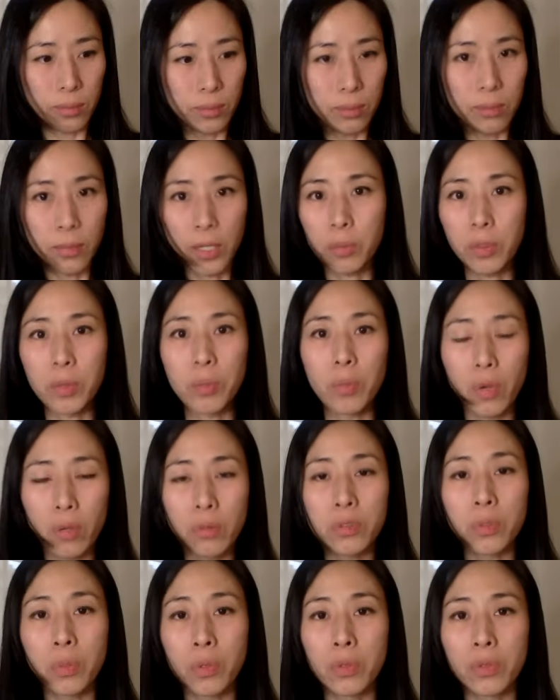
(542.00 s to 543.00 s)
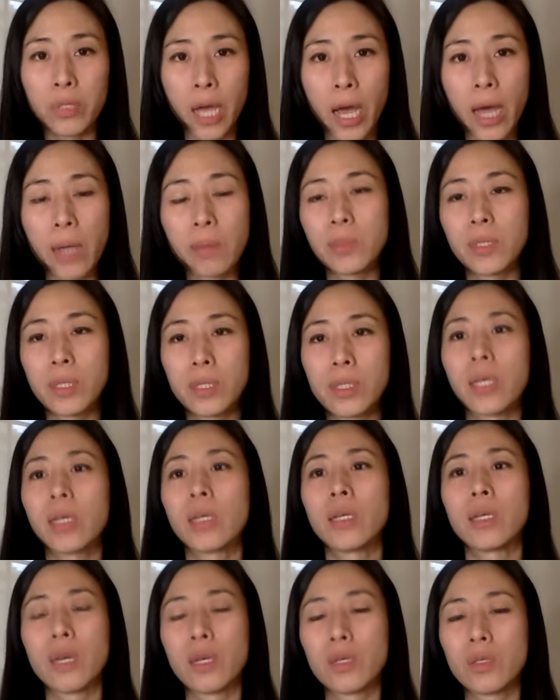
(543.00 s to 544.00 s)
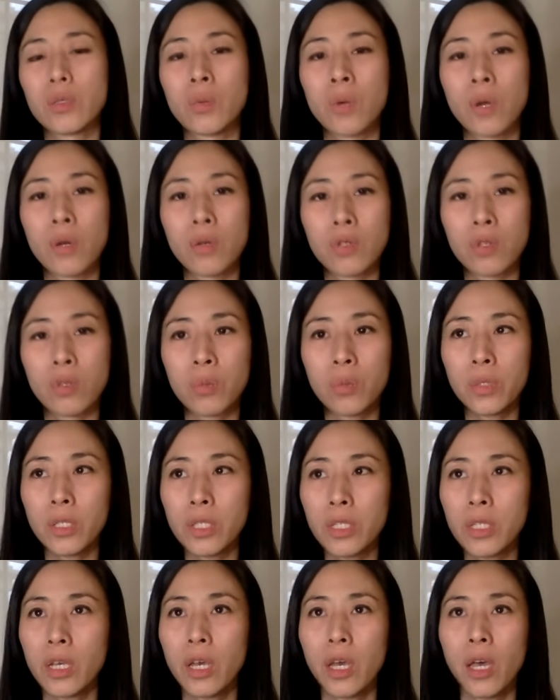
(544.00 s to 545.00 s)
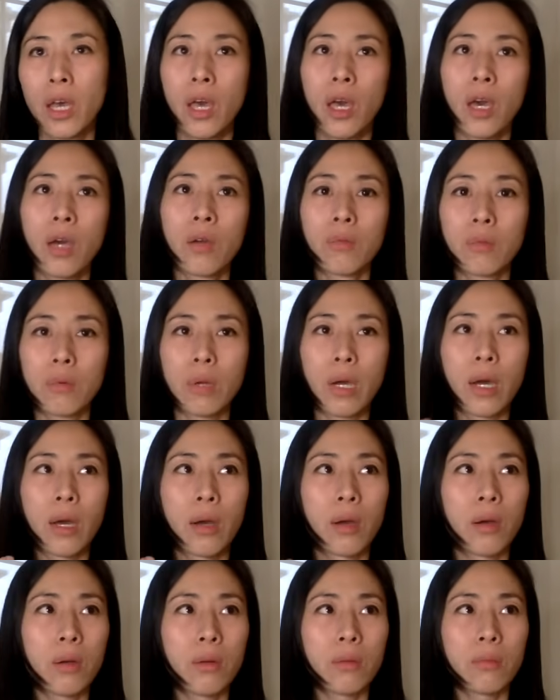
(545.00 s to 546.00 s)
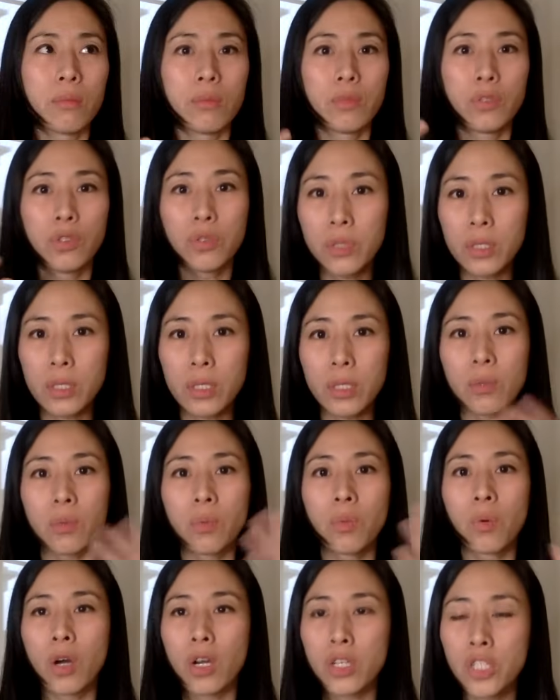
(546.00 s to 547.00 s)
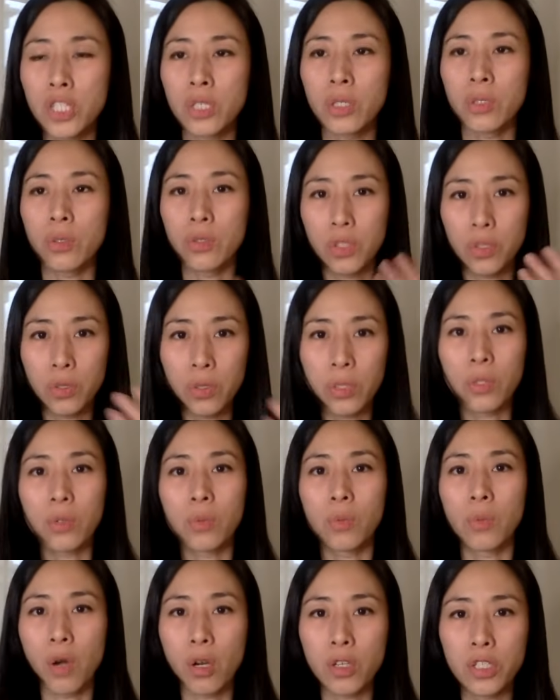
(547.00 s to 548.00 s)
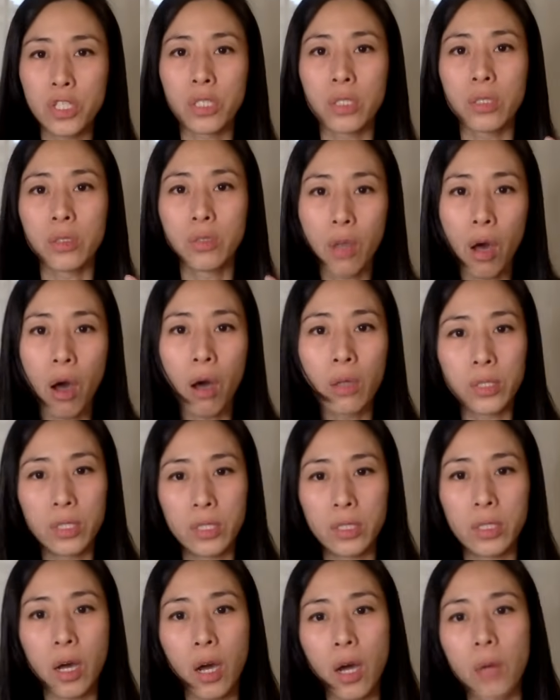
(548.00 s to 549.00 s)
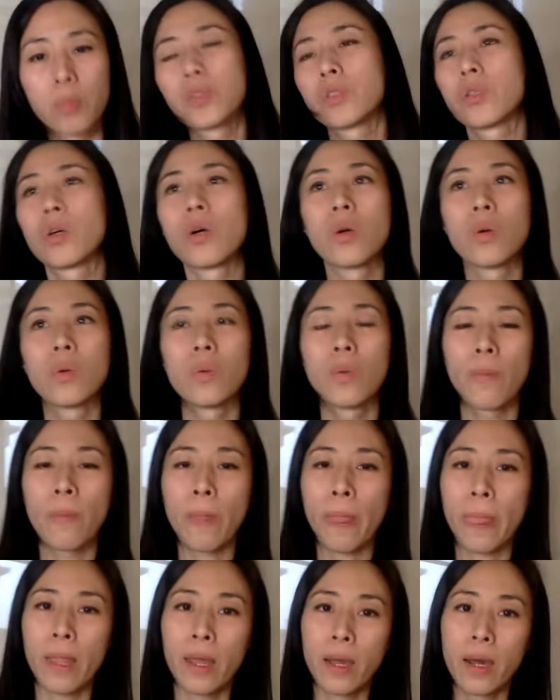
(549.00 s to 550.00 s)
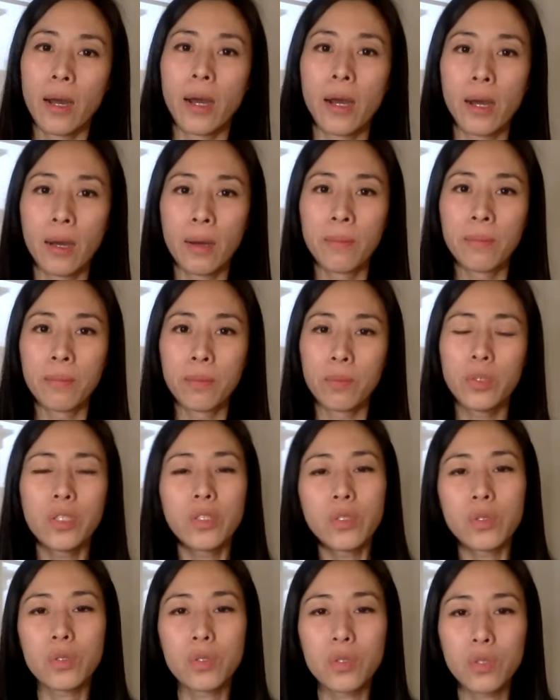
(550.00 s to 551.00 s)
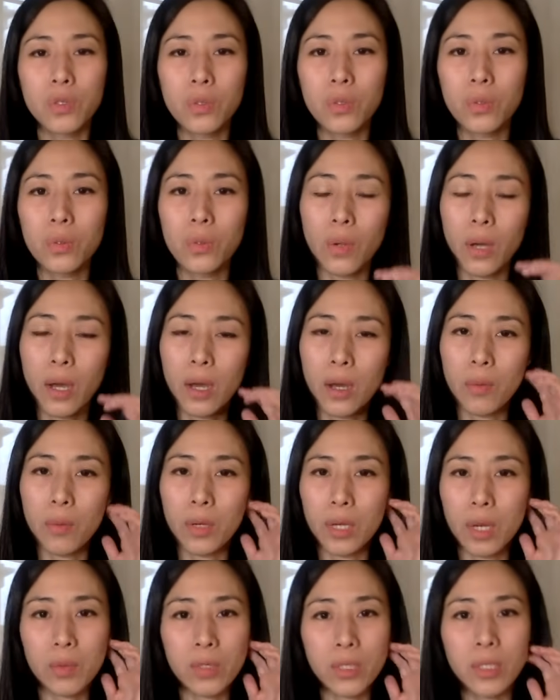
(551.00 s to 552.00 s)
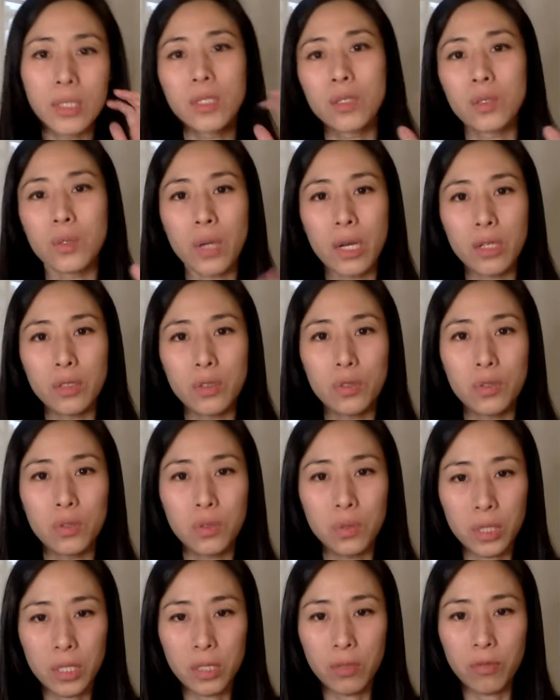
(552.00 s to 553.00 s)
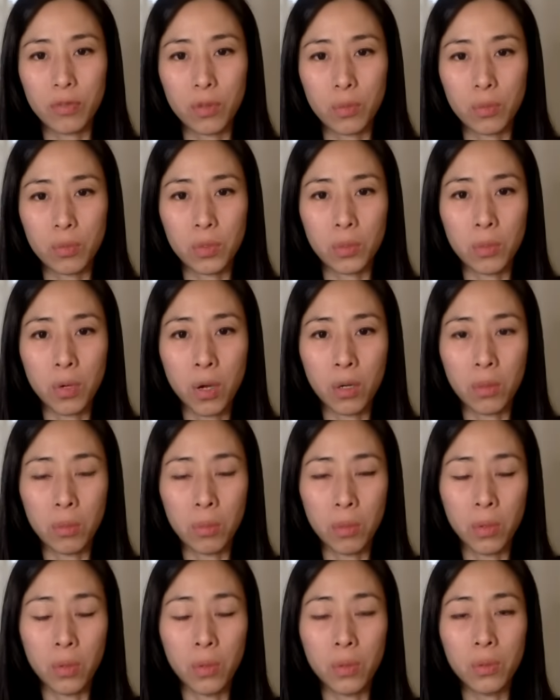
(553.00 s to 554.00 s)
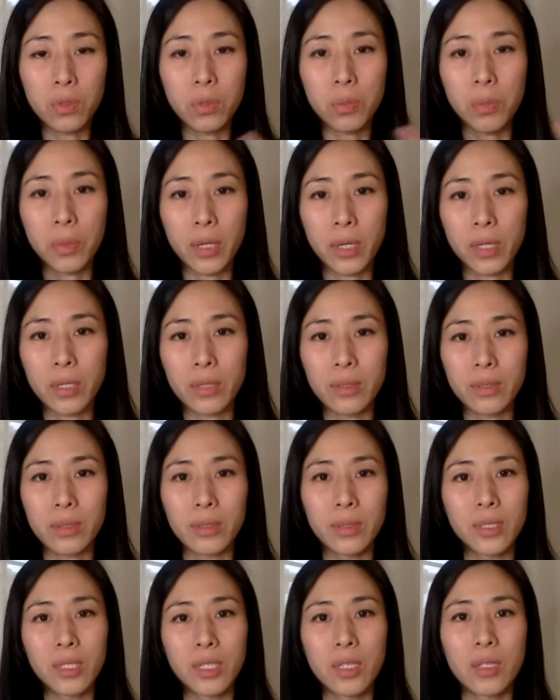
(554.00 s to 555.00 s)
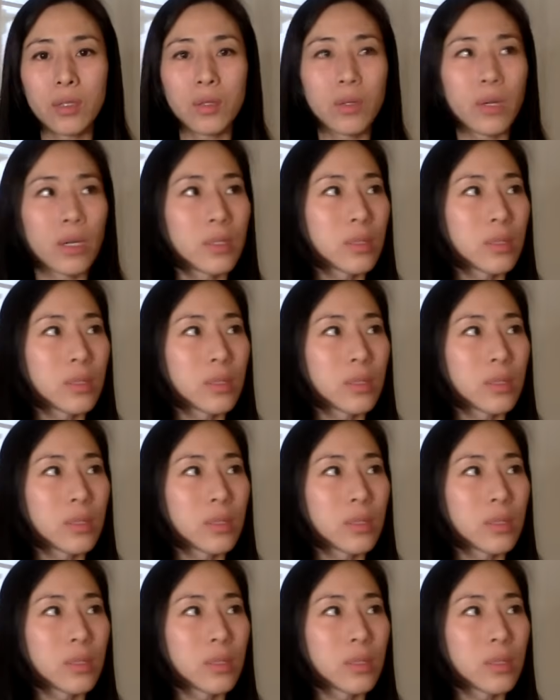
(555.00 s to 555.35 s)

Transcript: maybe multiple times a day as well. So we use it, wash it, use it, wash it nonstop. So we used to, when I was little, I used to eat from smaller bowls, but you know,